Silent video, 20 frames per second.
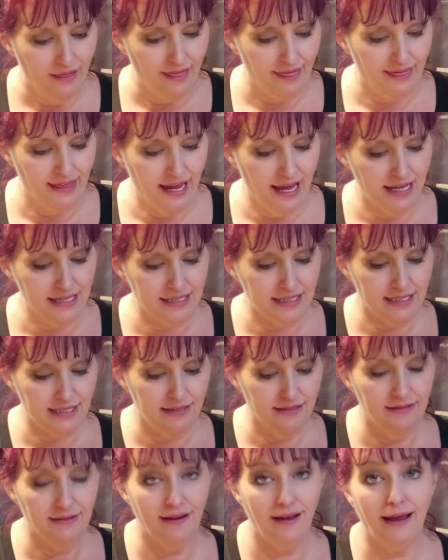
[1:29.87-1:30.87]
that
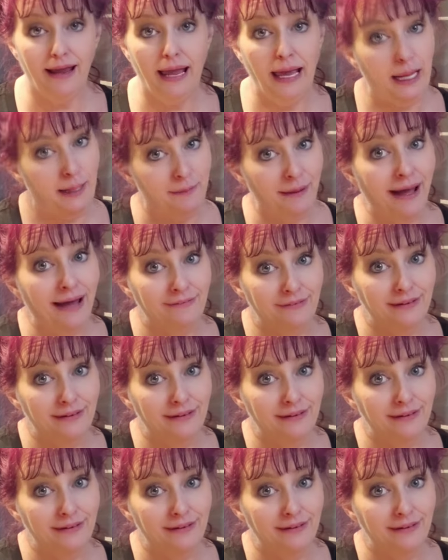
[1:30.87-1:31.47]
can of pie